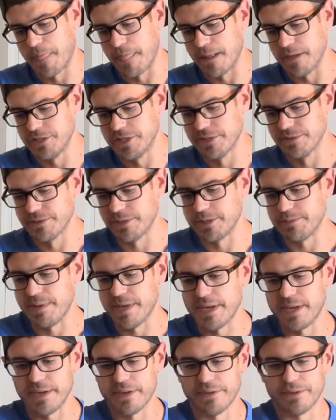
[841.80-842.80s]
generally
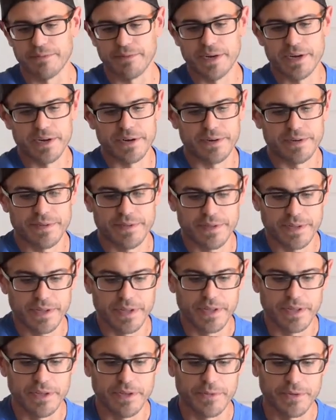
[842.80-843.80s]
speaking, on the rear,
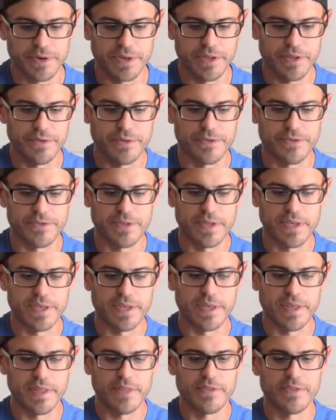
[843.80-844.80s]
you want to use the
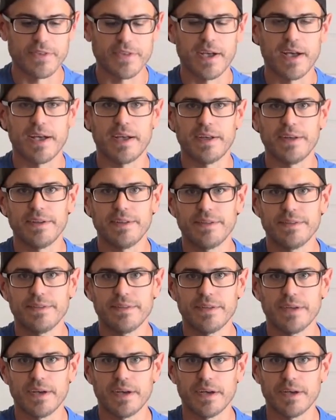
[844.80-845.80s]
inside
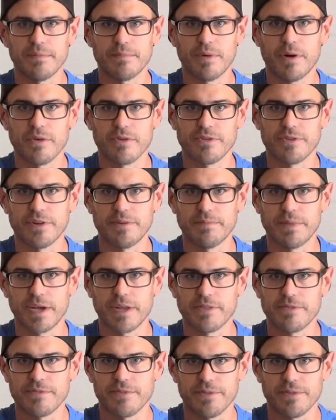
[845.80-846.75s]
ball stud mounts for